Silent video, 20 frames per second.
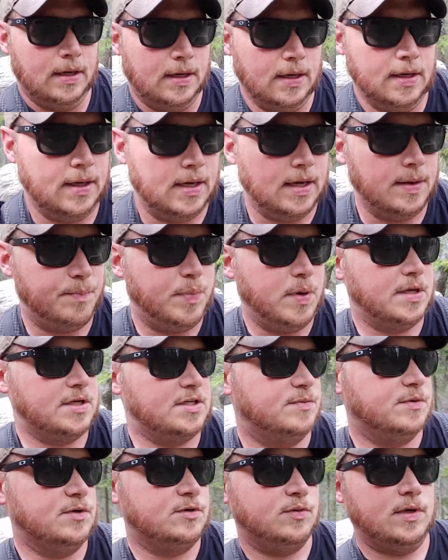and I get
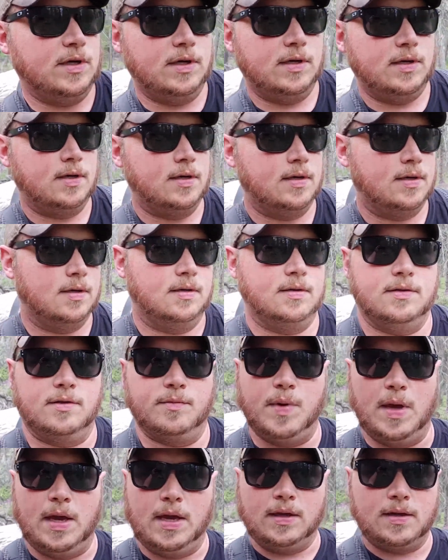pinched between the
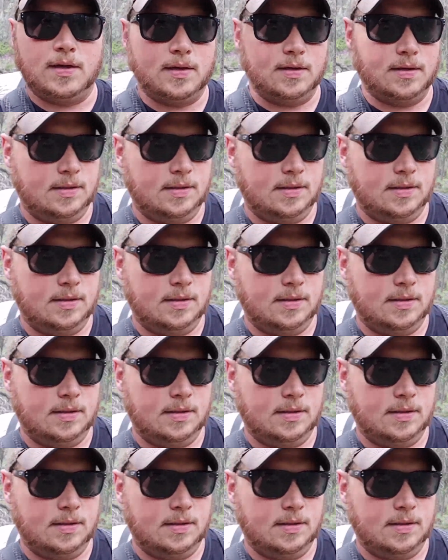bank